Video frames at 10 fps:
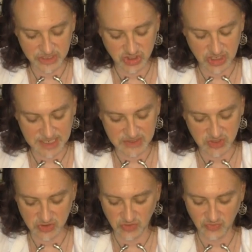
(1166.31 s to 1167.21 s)
I
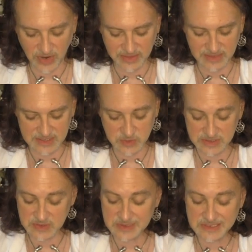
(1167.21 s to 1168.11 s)
just read this
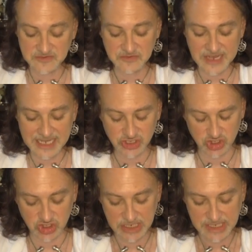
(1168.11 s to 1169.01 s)
one, so it is
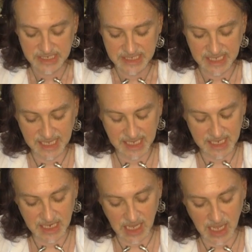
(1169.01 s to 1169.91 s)
fresh
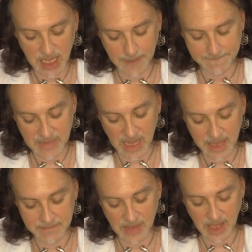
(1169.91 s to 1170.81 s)
in
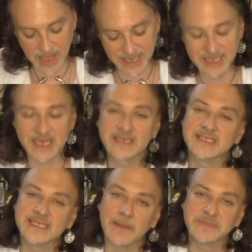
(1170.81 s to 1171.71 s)
my mind.
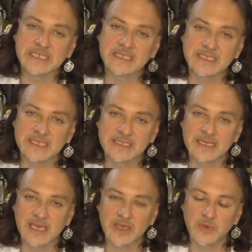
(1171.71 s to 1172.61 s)
Acceptance is
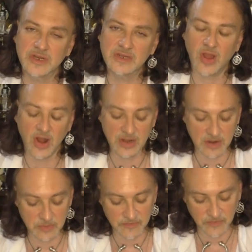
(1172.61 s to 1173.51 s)
the key word, card
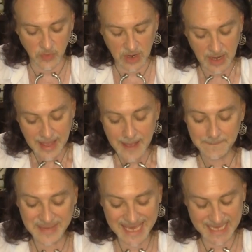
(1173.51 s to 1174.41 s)
number 4.
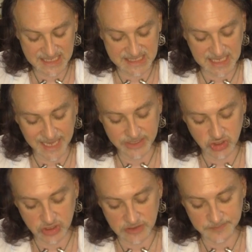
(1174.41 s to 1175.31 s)
Peace,
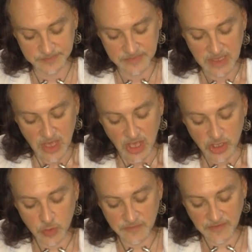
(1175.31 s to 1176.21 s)
Angel.
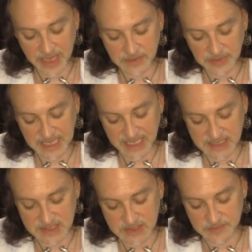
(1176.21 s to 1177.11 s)
You will find
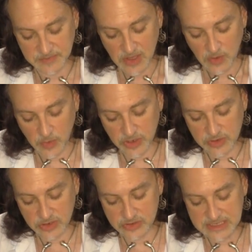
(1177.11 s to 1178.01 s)
peace when
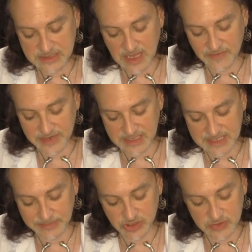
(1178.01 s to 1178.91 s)
you learn to love and
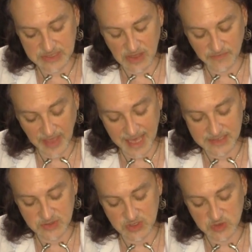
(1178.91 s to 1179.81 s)
accept yourself
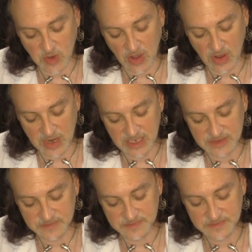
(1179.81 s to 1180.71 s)
as you are.